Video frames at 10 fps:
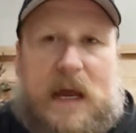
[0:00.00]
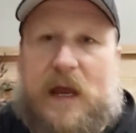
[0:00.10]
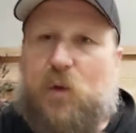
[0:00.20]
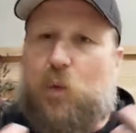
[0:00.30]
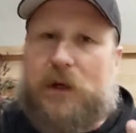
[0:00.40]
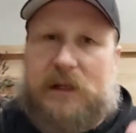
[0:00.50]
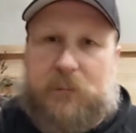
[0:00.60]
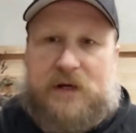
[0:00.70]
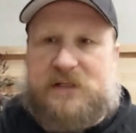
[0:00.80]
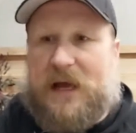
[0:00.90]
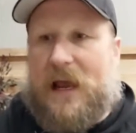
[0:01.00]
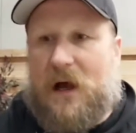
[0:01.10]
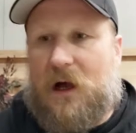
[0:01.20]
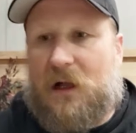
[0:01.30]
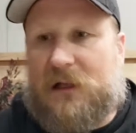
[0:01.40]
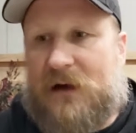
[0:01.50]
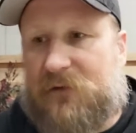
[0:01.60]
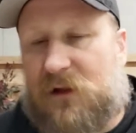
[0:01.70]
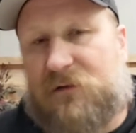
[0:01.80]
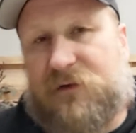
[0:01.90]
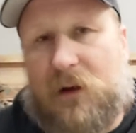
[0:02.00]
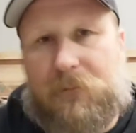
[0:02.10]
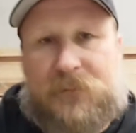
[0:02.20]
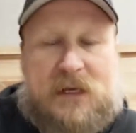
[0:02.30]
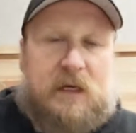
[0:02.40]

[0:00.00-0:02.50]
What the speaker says: it really brings a level of